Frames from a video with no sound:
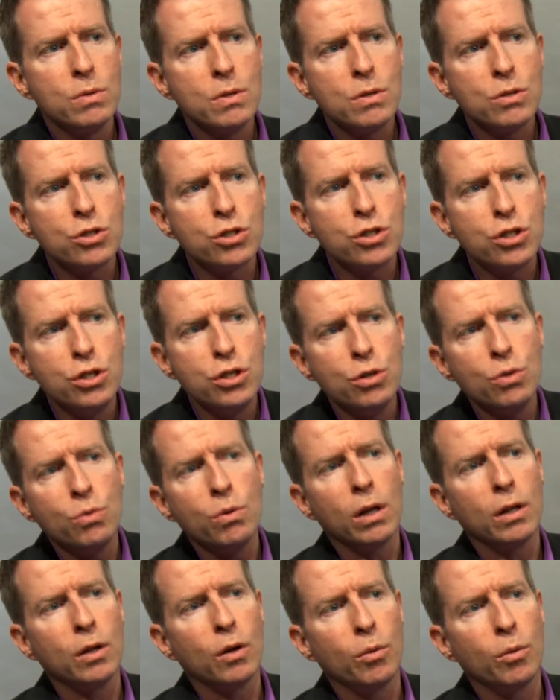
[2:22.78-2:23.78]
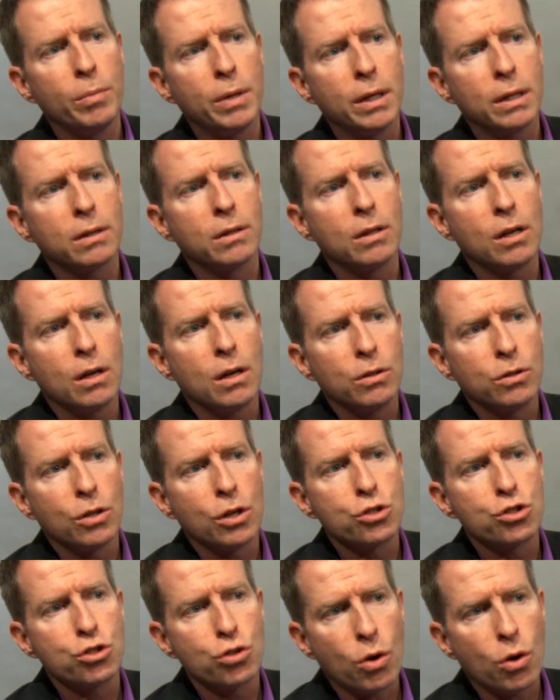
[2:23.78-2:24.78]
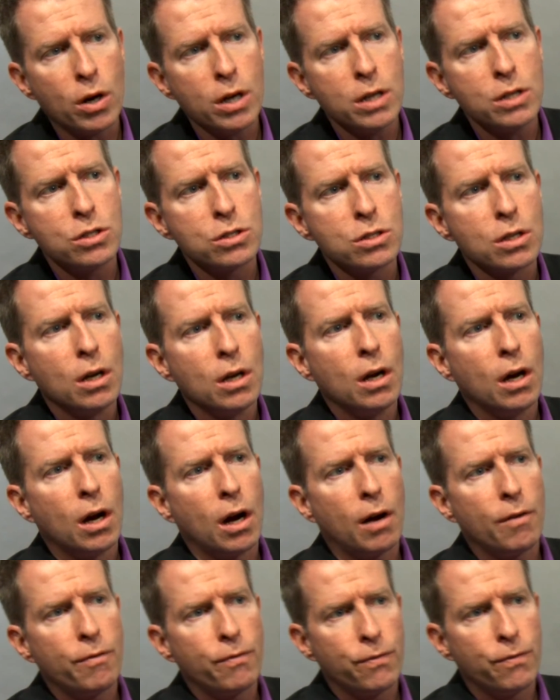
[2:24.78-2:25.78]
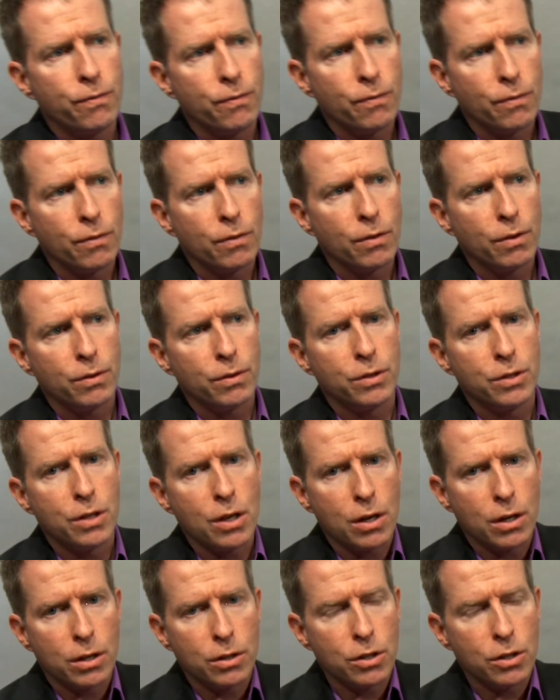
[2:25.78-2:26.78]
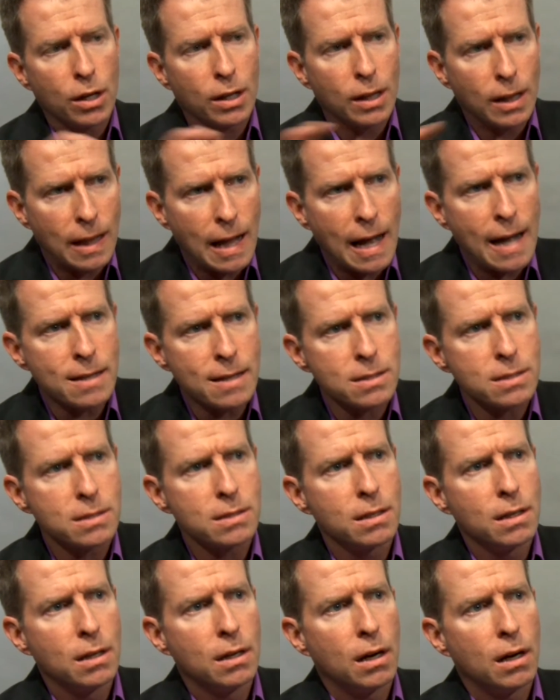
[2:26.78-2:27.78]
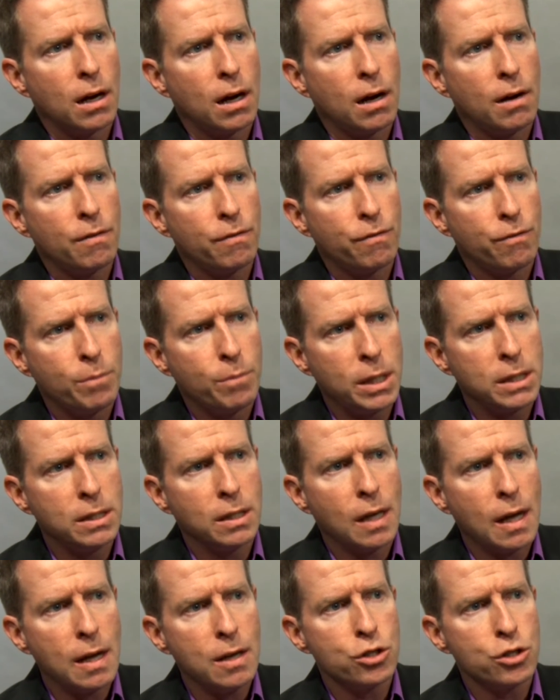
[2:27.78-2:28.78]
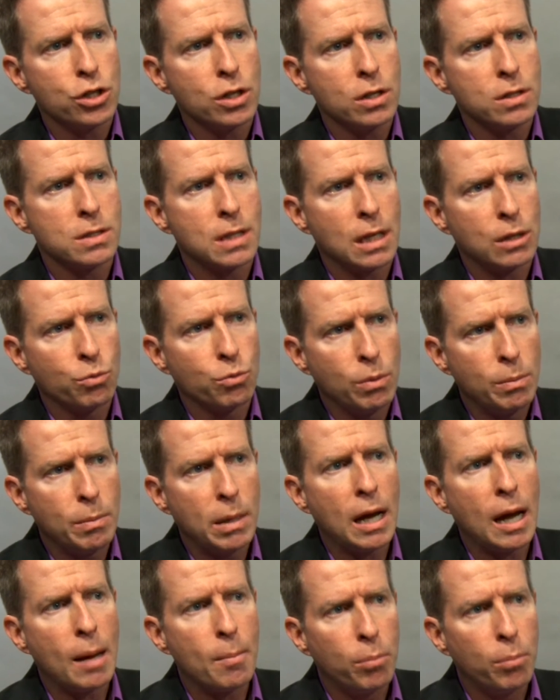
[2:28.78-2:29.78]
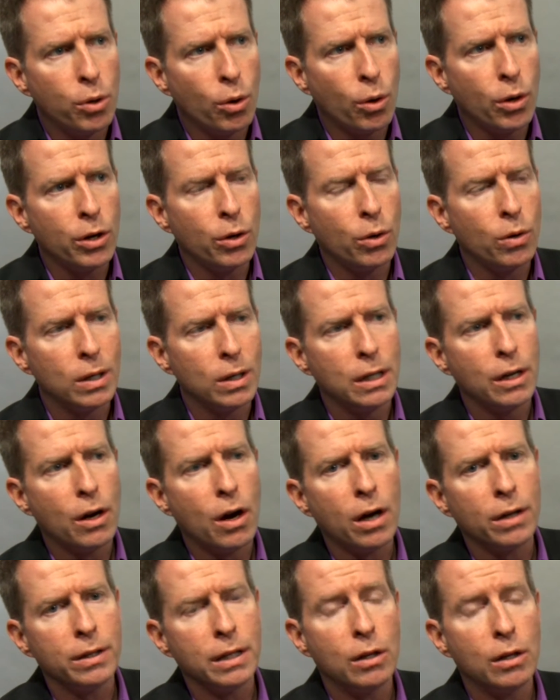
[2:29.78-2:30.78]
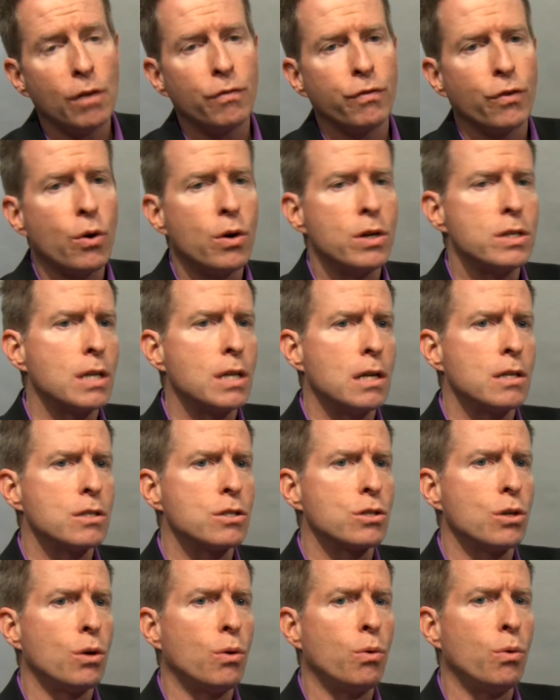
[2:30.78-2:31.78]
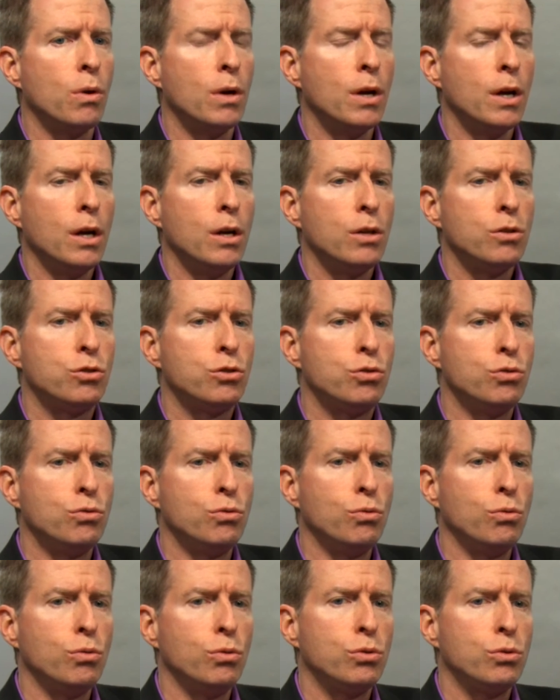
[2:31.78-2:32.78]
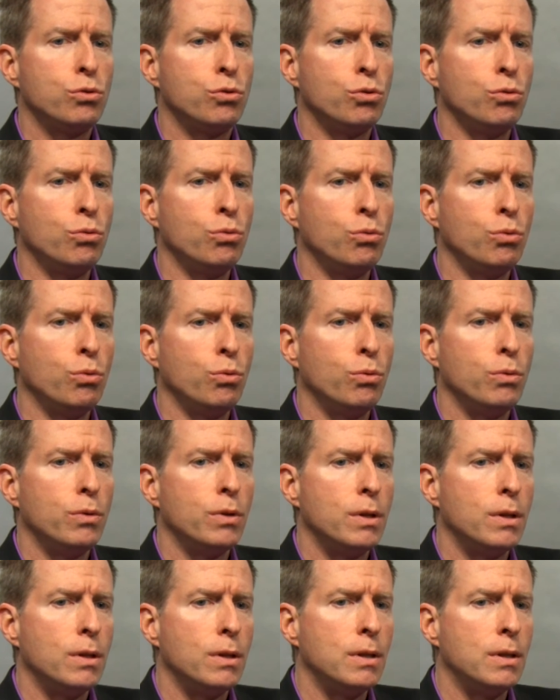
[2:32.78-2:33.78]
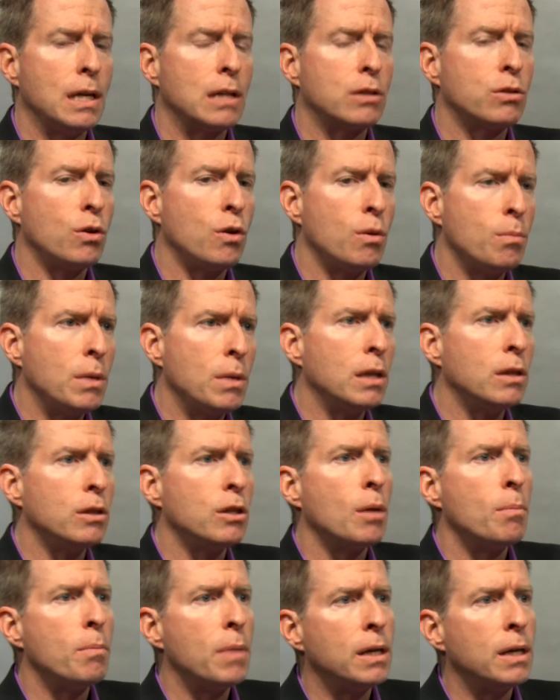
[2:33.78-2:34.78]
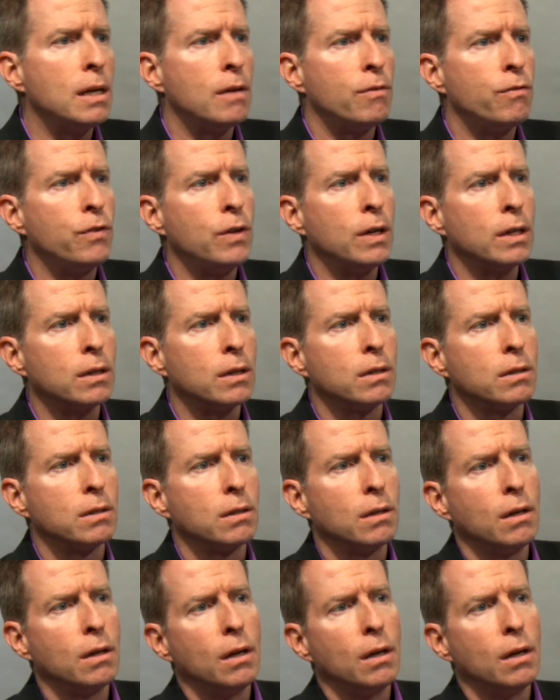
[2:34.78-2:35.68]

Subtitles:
skew a little bit the choice of the class of medications that we may employ early on, and of course also to determine the benefit